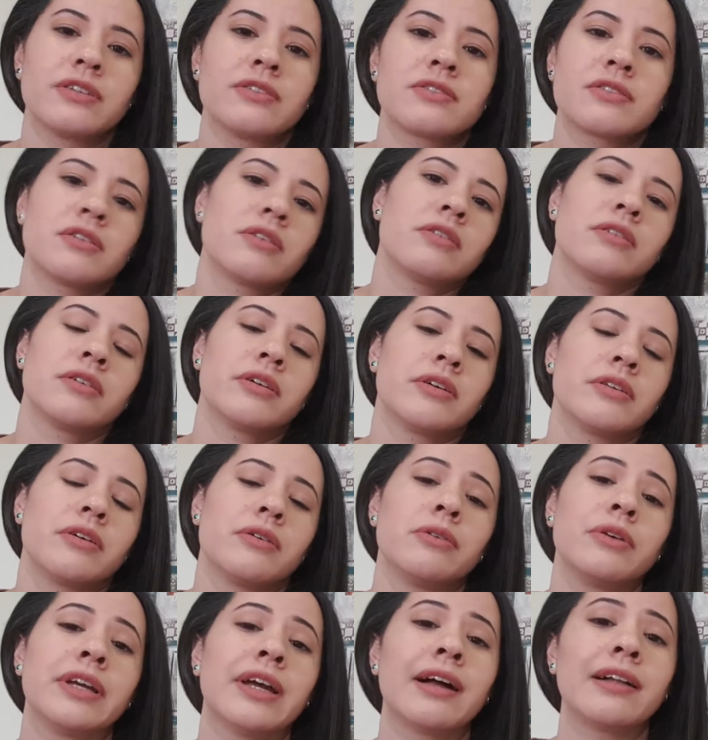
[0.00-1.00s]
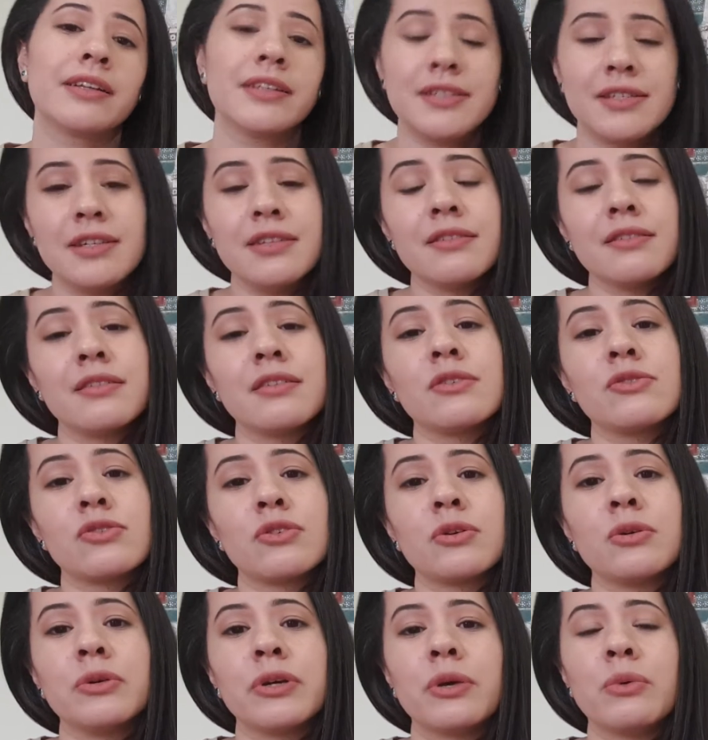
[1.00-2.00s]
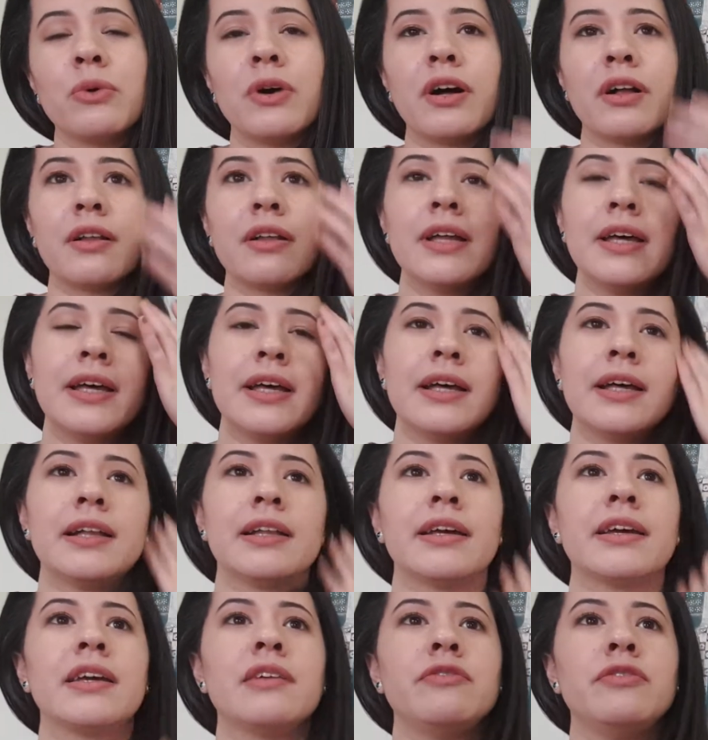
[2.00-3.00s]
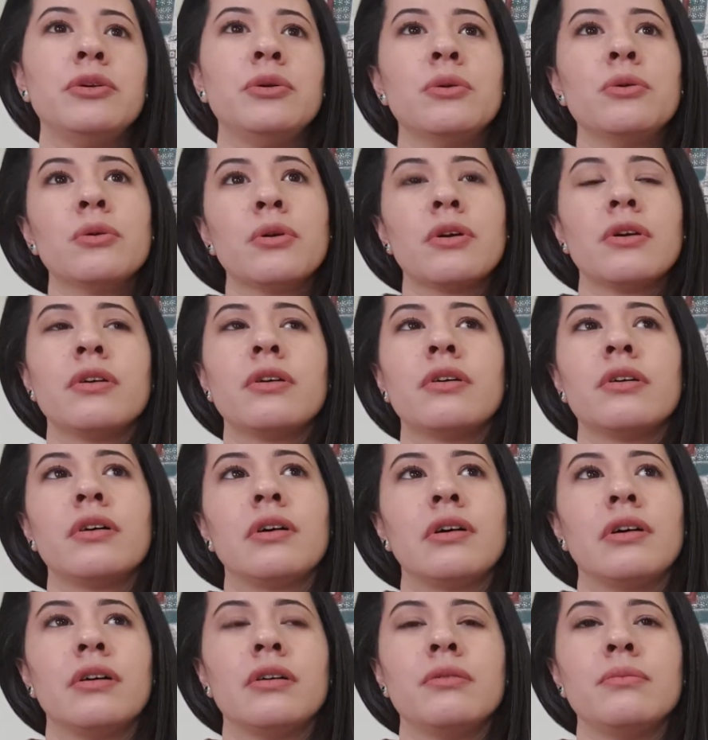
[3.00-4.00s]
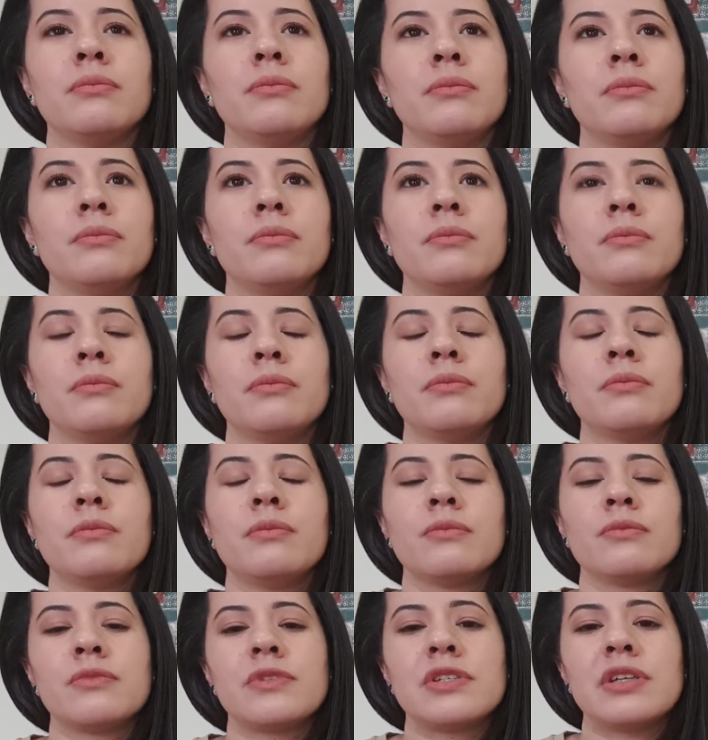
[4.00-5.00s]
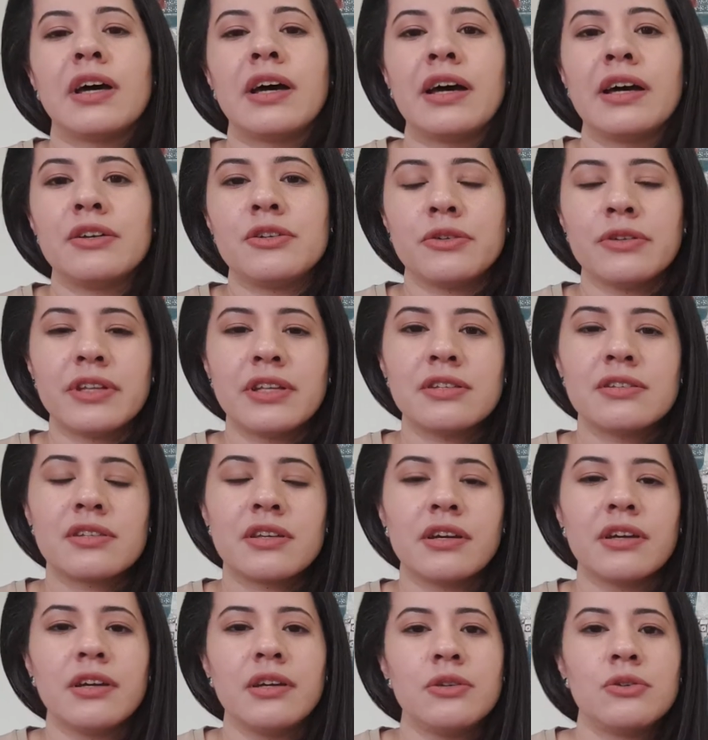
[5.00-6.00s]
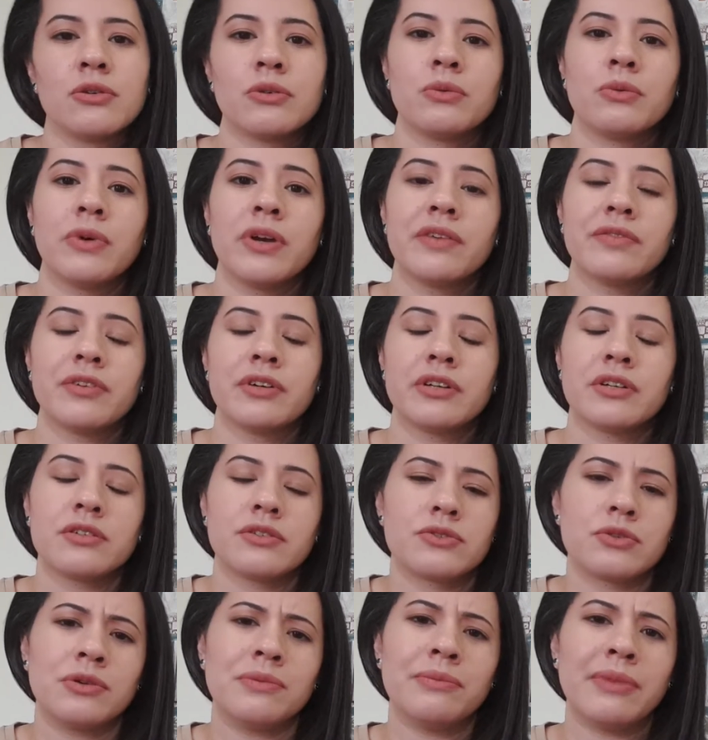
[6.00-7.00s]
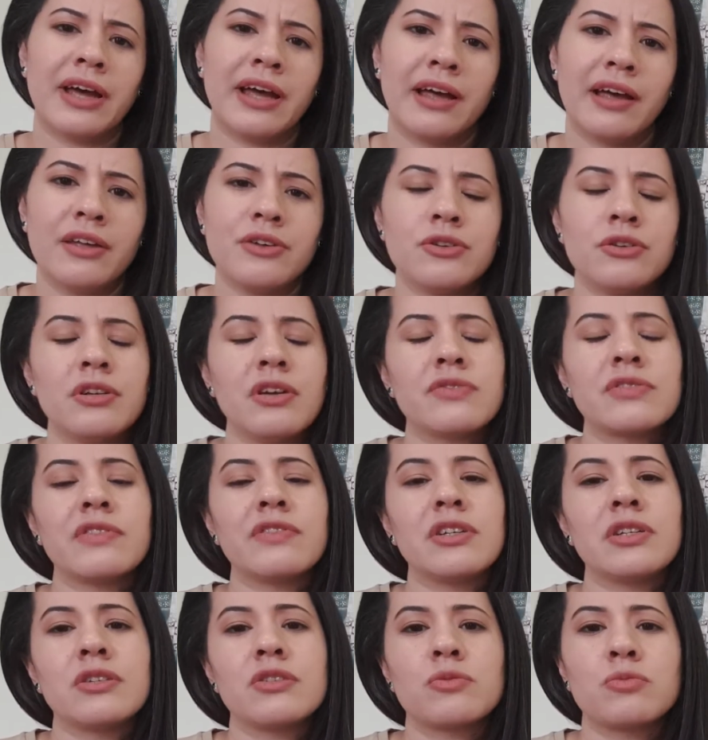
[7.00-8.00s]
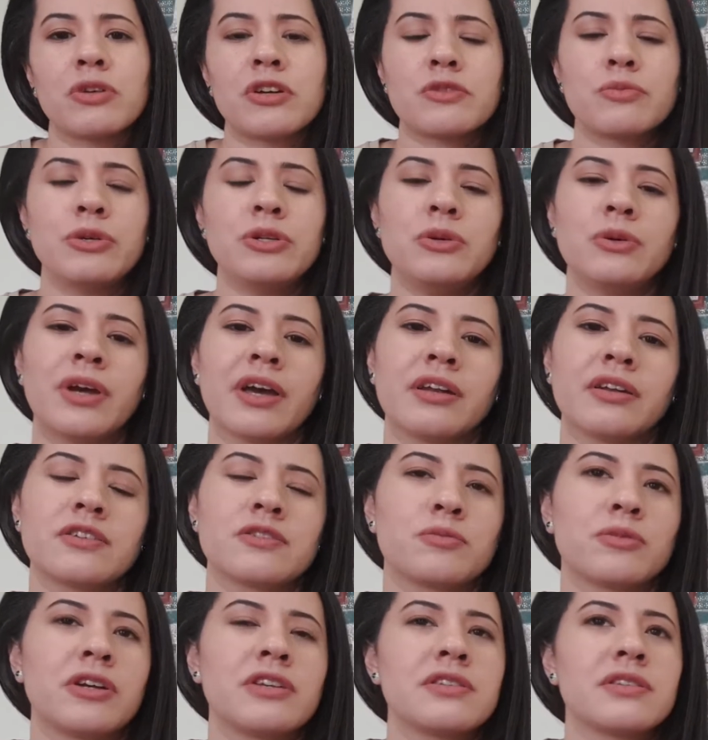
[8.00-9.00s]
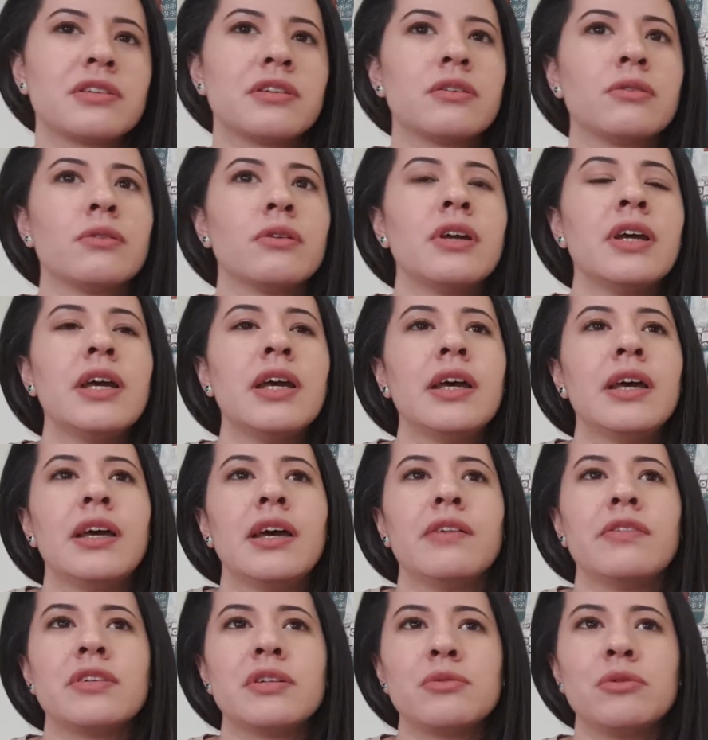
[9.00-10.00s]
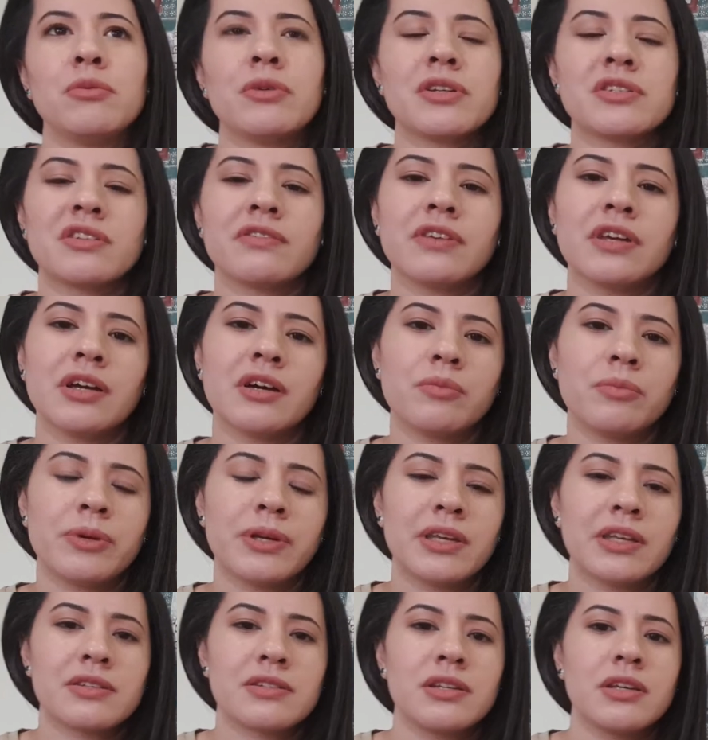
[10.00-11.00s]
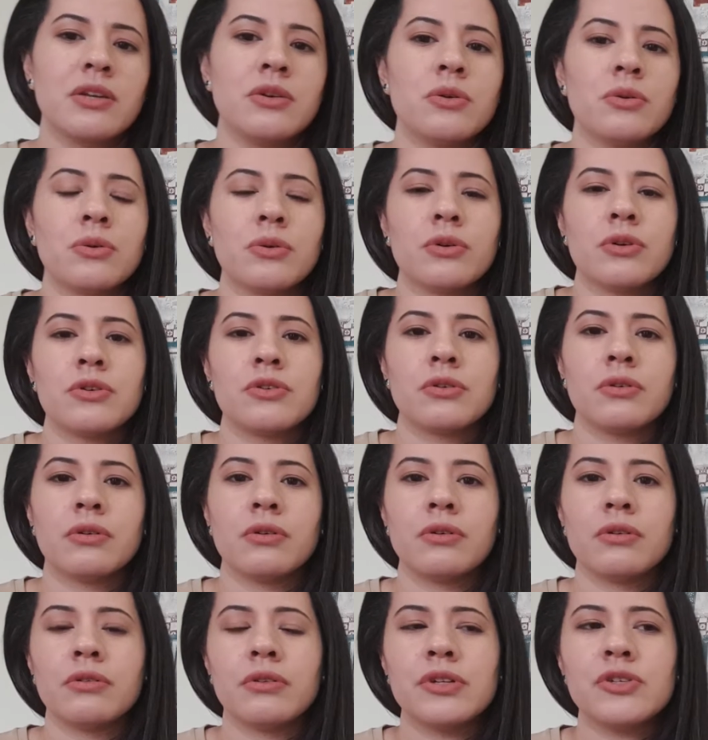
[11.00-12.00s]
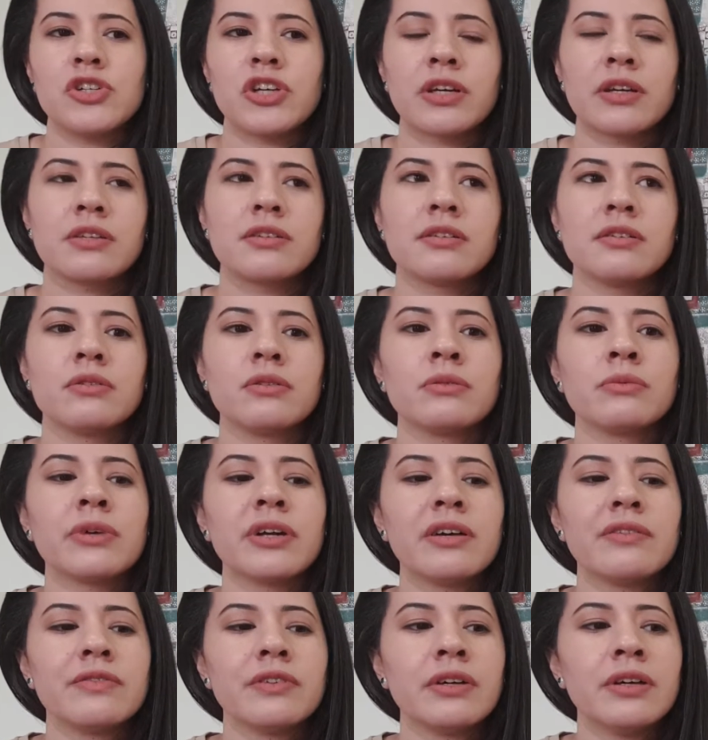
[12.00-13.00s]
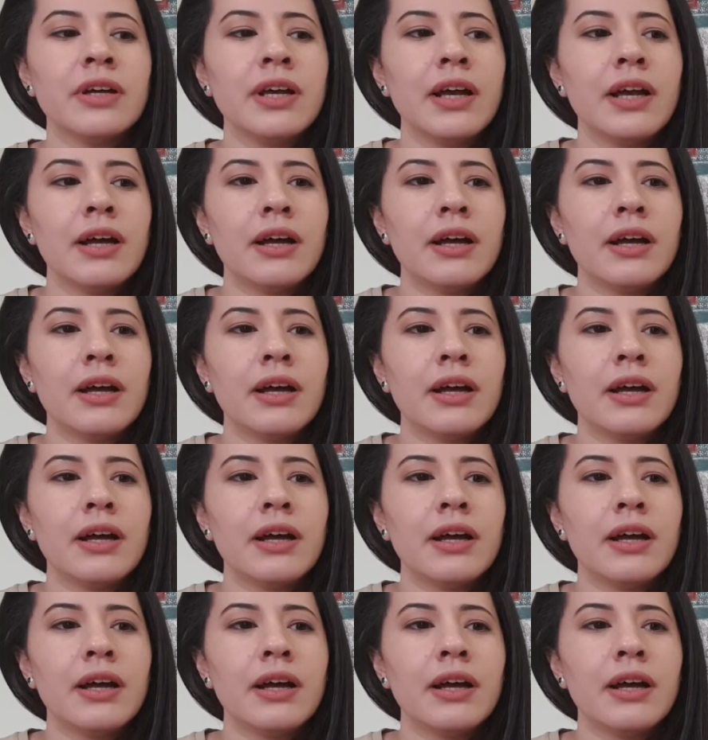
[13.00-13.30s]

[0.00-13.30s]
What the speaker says: It's not a reality that things are going well. Like if you are sad on the inside, or whatever it is, or mad, or you have something to express but you can't express it, or every time you bring something up it gets ignored or rejected or whatever,